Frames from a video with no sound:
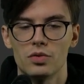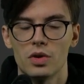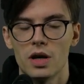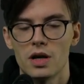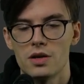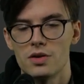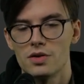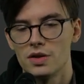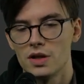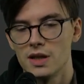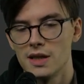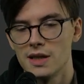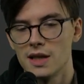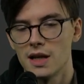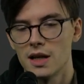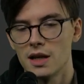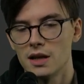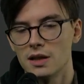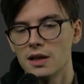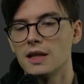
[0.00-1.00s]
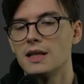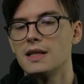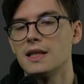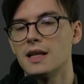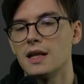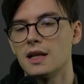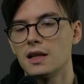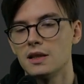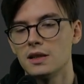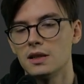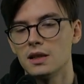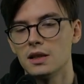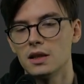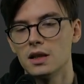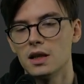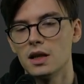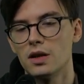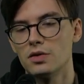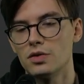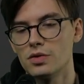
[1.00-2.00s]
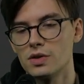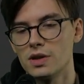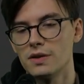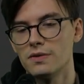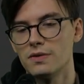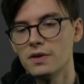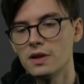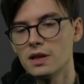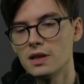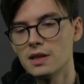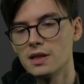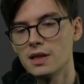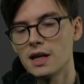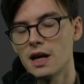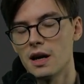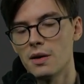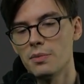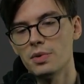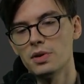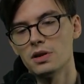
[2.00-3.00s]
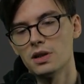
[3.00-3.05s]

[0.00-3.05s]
understand exactly how those events happened.